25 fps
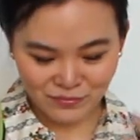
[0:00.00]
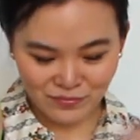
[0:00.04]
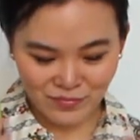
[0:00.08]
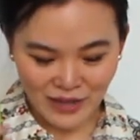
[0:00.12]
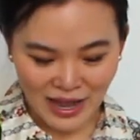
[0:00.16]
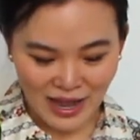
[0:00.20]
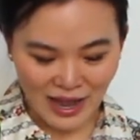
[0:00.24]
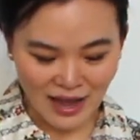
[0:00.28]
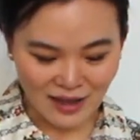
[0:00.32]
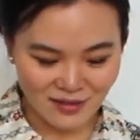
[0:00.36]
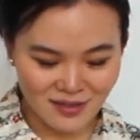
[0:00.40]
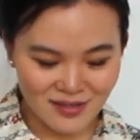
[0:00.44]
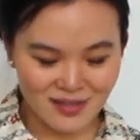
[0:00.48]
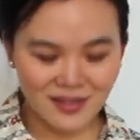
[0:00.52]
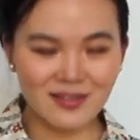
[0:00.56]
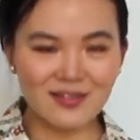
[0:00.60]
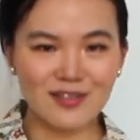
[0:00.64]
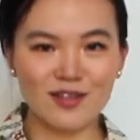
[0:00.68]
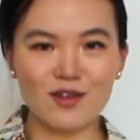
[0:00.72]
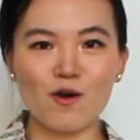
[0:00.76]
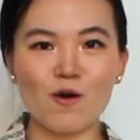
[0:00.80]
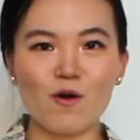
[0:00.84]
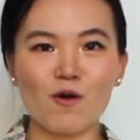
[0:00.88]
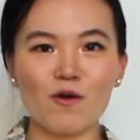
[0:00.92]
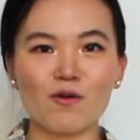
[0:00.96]
head to
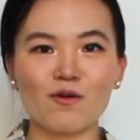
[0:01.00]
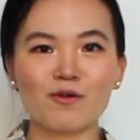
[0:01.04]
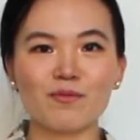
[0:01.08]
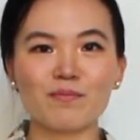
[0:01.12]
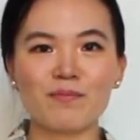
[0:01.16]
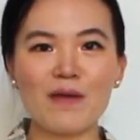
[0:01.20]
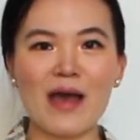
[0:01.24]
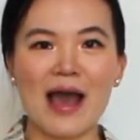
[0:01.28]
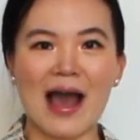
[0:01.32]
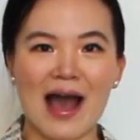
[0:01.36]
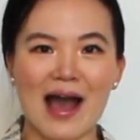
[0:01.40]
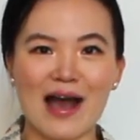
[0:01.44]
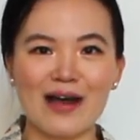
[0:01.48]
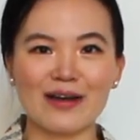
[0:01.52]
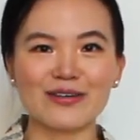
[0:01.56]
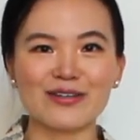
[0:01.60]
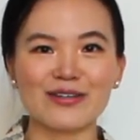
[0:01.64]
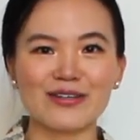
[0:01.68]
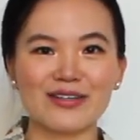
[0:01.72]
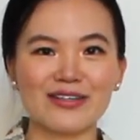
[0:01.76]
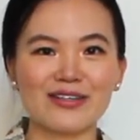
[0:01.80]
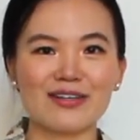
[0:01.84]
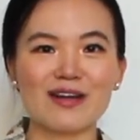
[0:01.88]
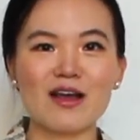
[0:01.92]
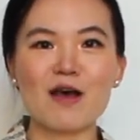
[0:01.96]
toe
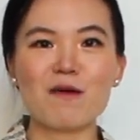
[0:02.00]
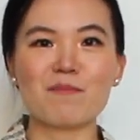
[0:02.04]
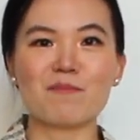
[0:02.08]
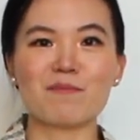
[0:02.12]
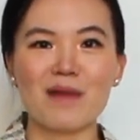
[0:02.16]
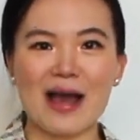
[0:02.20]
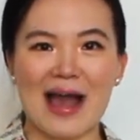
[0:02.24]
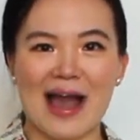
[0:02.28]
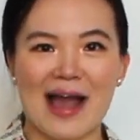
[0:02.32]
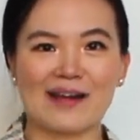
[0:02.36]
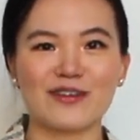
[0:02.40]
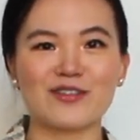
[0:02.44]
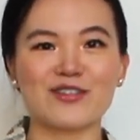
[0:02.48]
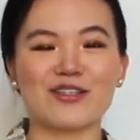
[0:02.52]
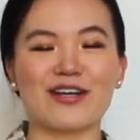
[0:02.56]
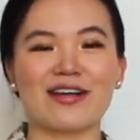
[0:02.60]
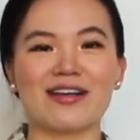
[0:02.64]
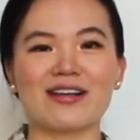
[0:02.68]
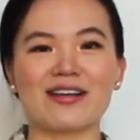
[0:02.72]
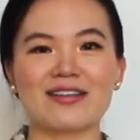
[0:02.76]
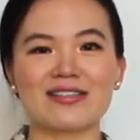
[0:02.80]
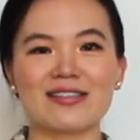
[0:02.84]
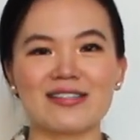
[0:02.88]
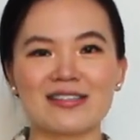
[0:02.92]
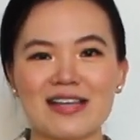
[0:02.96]
pattern
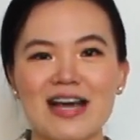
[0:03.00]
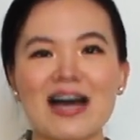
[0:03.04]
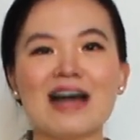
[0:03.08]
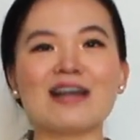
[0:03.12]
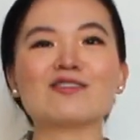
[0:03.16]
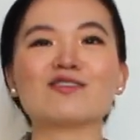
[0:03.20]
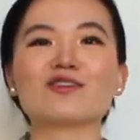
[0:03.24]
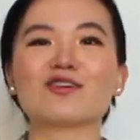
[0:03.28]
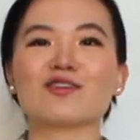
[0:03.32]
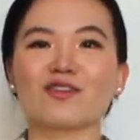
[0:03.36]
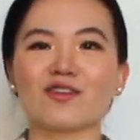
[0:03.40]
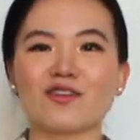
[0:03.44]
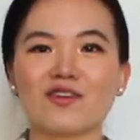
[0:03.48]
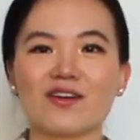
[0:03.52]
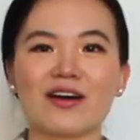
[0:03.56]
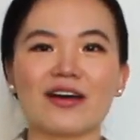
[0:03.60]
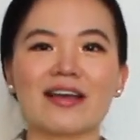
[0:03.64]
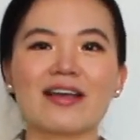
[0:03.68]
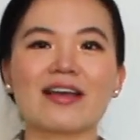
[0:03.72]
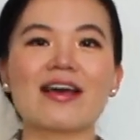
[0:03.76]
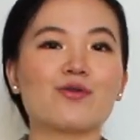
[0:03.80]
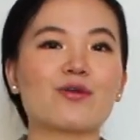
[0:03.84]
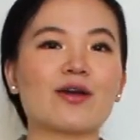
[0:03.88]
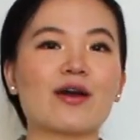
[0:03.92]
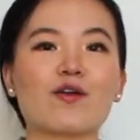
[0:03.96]
matching set
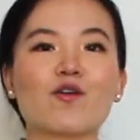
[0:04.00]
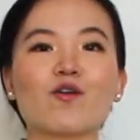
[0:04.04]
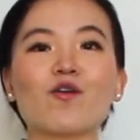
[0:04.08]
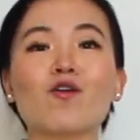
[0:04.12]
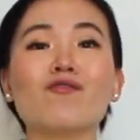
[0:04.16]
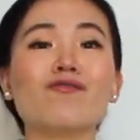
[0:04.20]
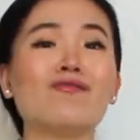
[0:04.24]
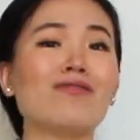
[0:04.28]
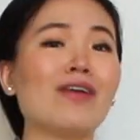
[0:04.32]
look. You can go